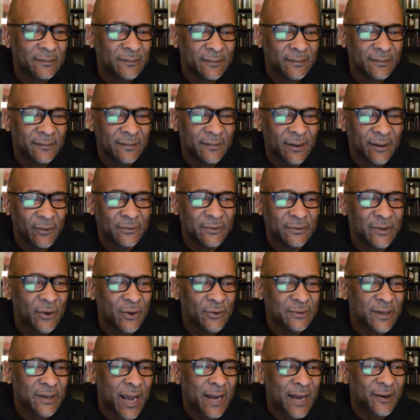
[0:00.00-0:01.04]

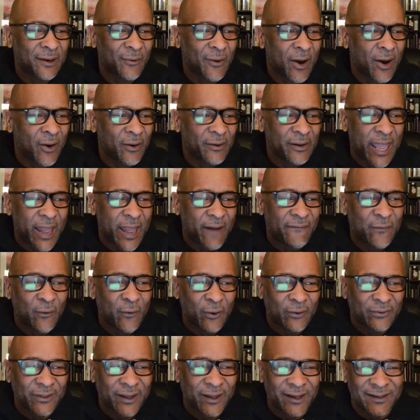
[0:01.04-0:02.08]
I only have four
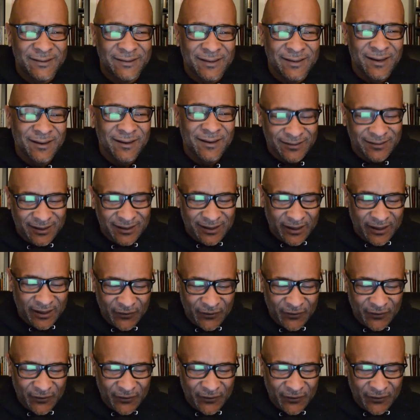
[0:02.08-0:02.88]
things to give you.